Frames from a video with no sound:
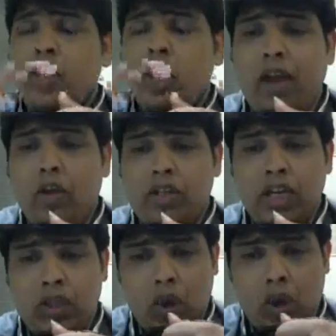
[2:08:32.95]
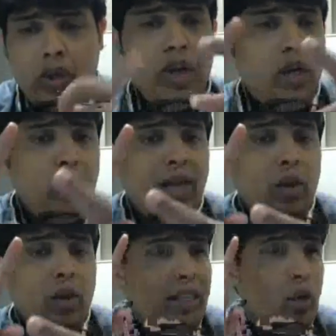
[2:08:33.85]
For valuation stock, you need to
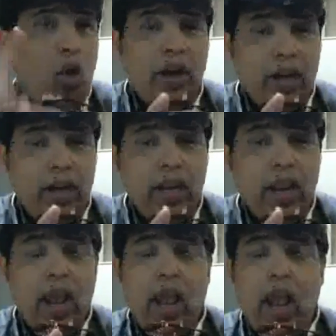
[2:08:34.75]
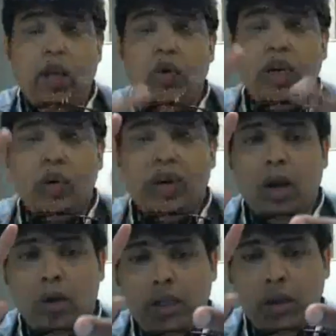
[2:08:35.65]
calculate the quantity and you need to
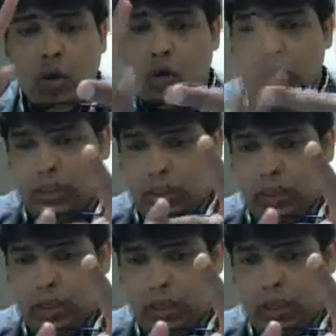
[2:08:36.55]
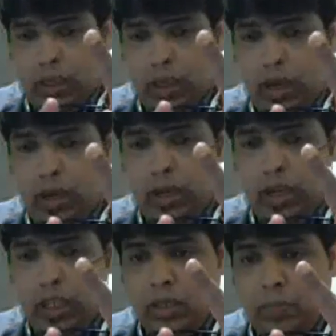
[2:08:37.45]
calculate the cost.
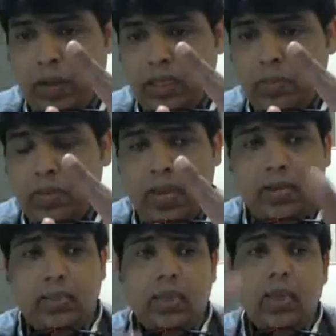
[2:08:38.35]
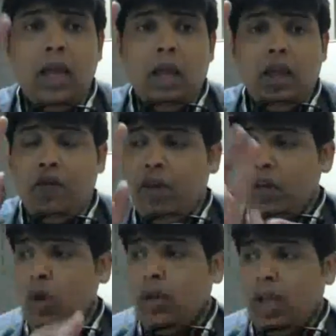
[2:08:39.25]
It is in page number 93.
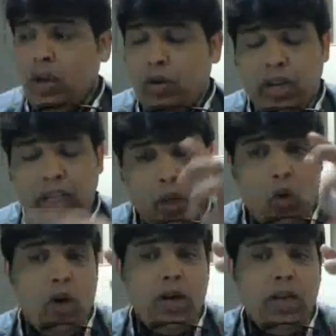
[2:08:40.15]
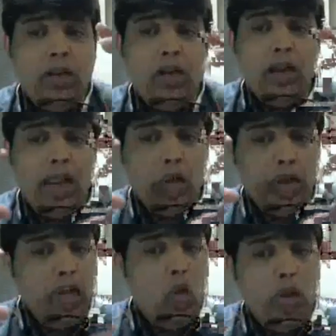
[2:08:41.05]
When you are calculating quantity, for
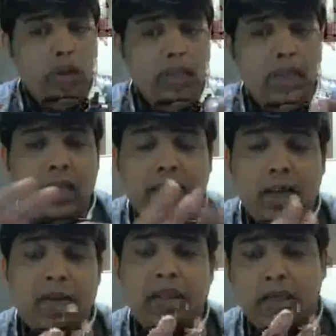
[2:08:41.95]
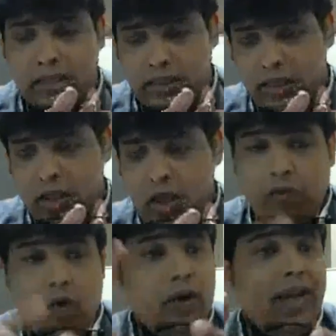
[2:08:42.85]
calculating quantity, there are three methods.
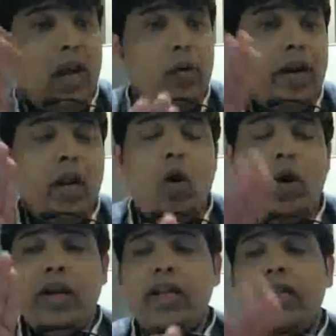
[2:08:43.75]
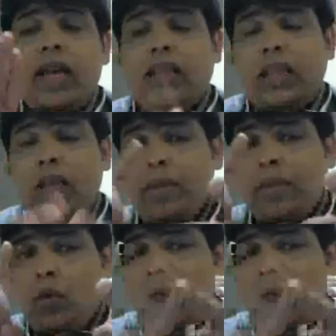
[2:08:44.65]
For calculating quantity, there are three methods.